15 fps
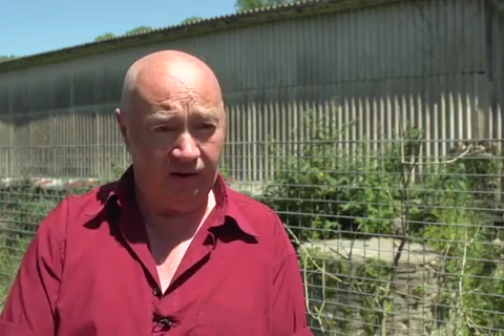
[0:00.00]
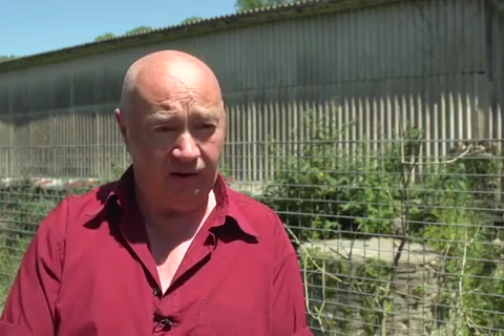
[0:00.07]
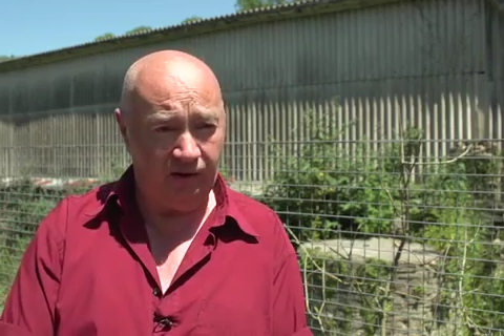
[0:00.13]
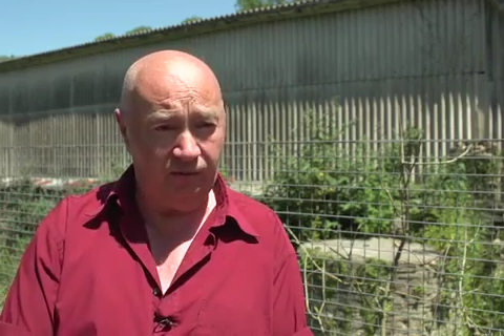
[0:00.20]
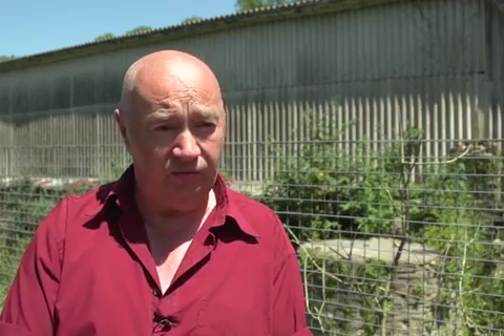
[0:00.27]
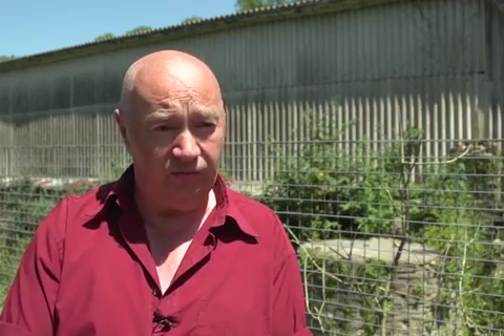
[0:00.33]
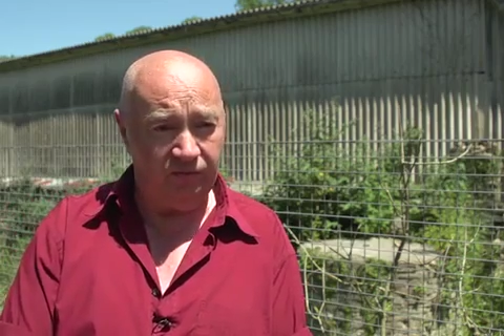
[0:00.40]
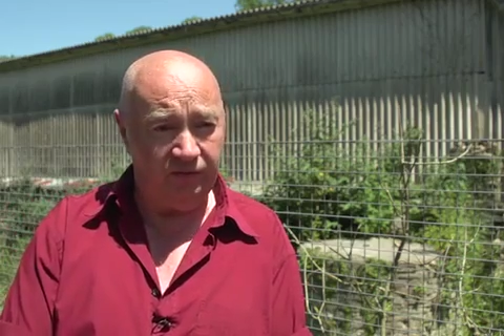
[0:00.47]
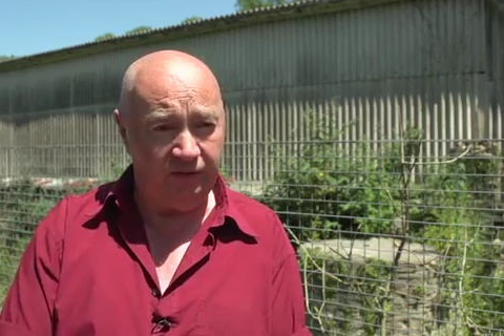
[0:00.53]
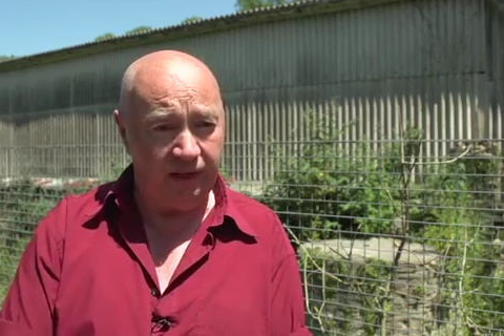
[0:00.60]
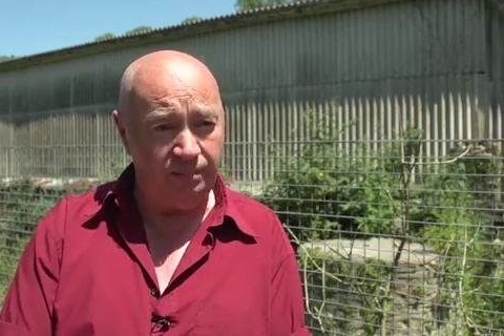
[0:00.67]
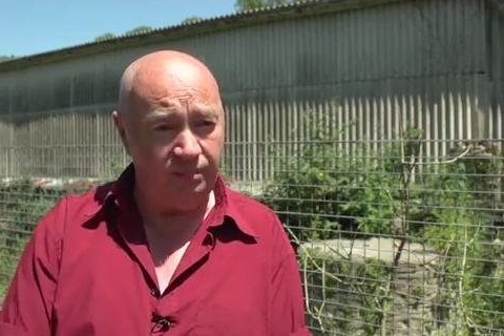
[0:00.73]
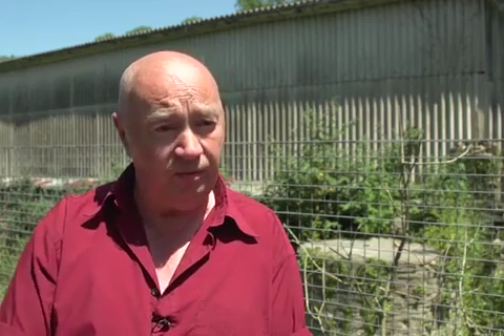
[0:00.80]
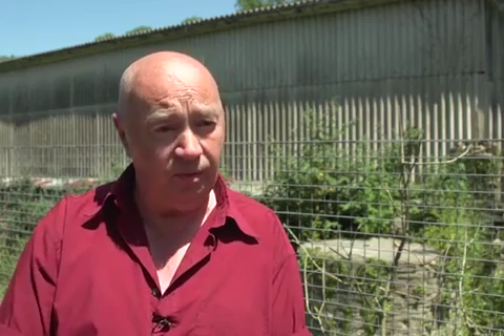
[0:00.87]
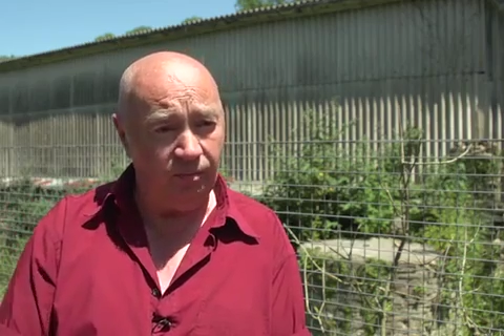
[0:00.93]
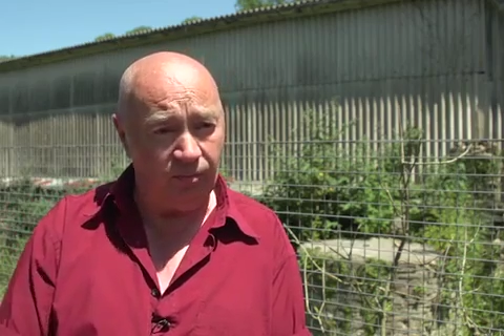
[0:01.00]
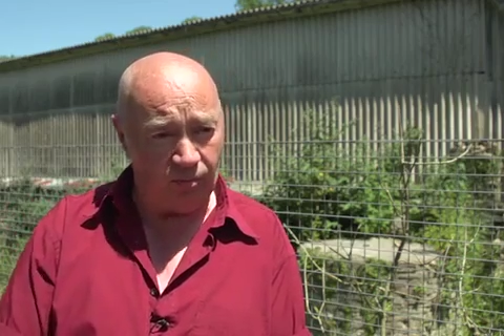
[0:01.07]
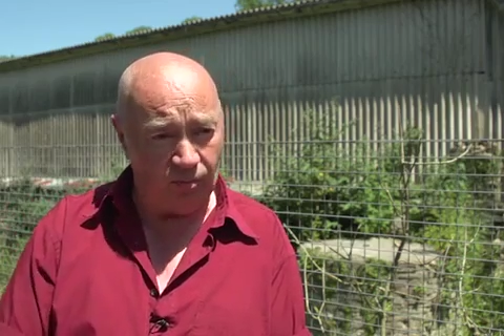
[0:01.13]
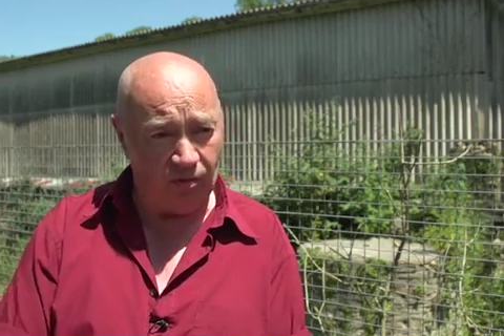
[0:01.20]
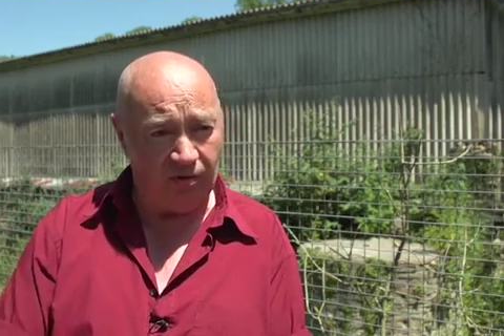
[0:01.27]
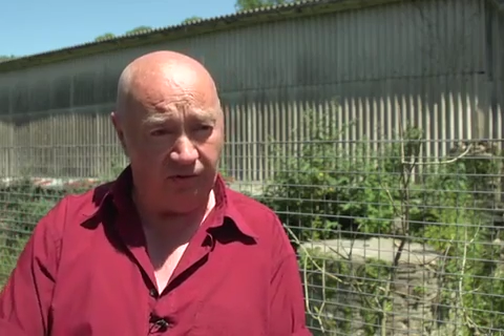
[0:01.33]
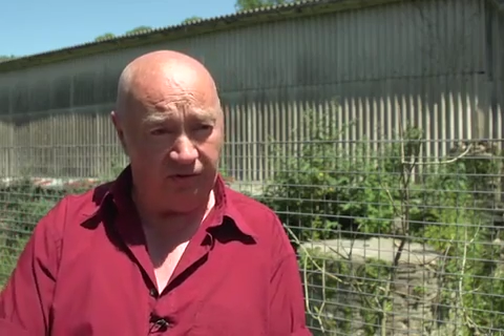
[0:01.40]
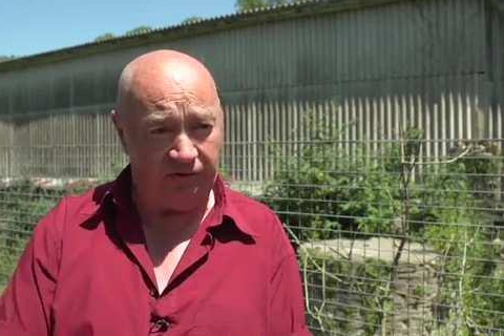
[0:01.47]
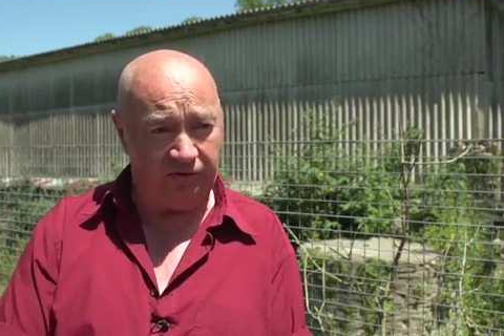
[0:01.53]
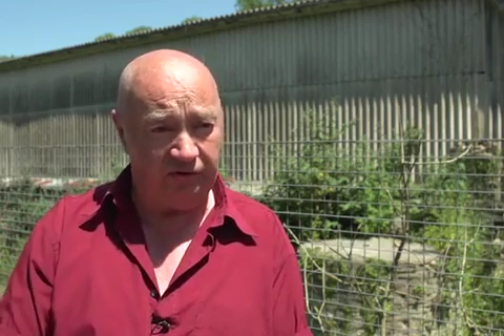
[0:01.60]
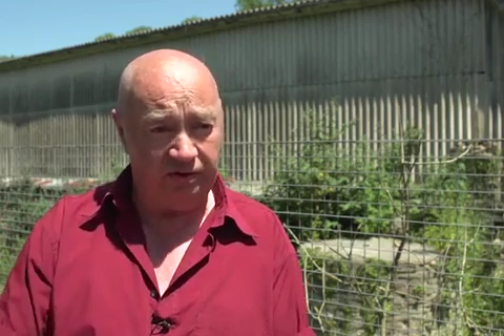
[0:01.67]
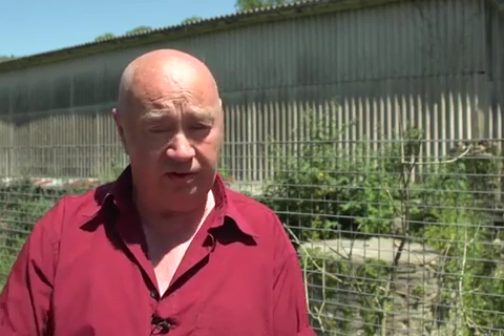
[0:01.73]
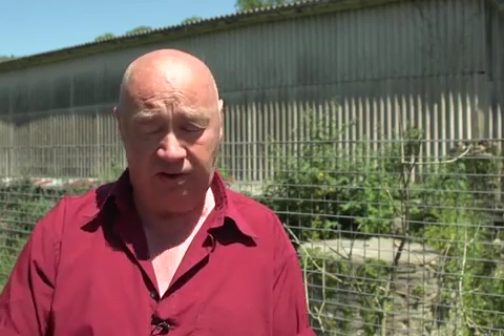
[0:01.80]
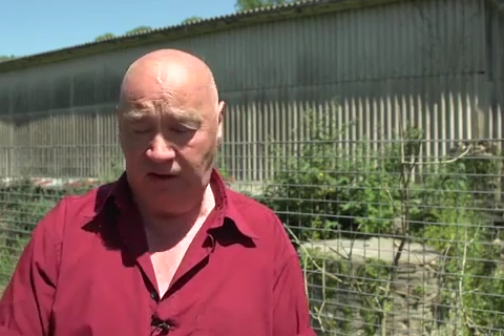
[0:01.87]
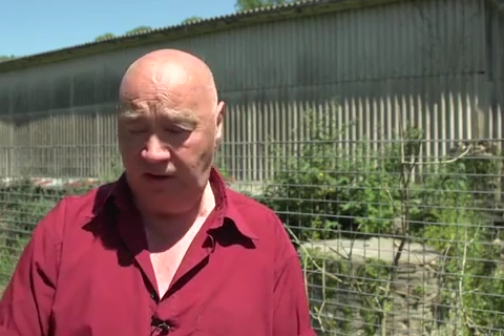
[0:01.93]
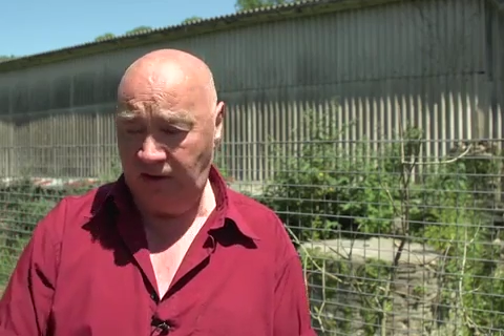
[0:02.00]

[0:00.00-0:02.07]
of Devon number 1s.